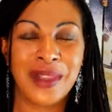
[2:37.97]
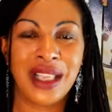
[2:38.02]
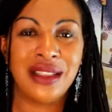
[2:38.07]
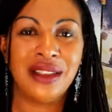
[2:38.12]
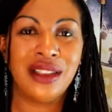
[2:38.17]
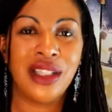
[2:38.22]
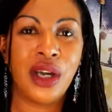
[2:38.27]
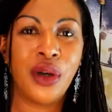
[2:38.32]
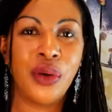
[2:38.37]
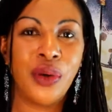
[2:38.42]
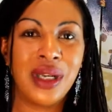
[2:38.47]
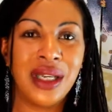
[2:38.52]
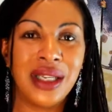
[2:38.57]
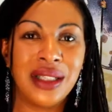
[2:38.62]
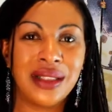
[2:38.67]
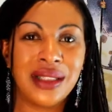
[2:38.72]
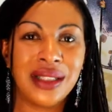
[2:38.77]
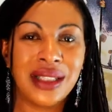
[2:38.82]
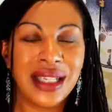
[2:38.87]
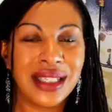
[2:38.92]
So
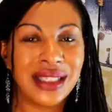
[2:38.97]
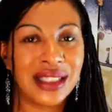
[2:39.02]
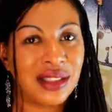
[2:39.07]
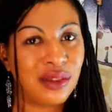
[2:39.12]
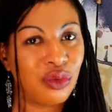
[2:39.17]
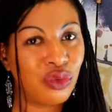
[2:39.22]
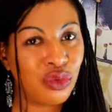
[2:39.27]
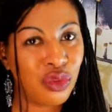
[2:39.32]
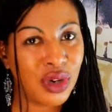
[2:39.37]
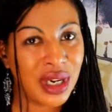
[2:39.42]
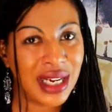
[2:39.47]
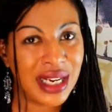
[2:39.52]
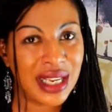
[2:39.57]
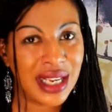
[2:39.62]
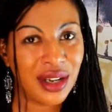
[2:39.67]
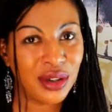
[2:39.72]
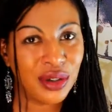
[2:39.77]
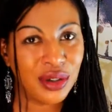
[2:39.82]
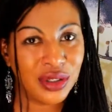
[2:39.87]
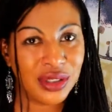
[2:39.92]
it's
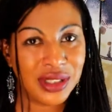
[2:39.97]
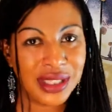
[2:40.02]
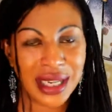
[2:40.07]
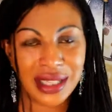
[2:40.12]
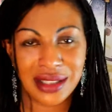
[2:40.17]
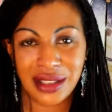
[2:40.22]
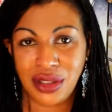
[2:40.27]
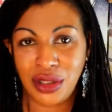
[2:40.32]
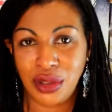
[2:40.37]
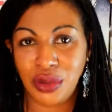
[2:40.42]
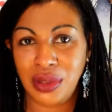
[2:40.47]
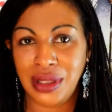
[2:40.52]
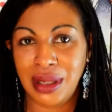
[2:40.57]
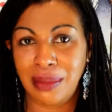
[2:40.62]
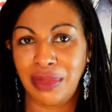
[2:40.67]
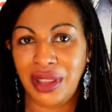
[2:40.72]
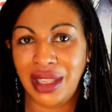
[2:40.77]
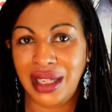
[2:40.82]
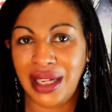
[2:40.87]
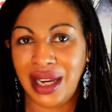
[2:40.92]
really a good day to do
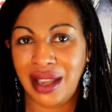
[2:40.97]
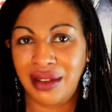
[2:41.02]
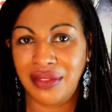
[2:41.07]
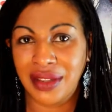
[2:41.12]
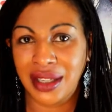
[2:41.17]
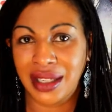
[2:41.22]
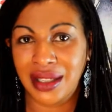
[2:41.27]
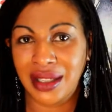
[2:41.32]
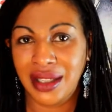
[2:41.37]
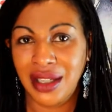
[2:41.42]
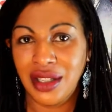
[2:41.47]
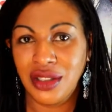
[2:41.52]
something loving,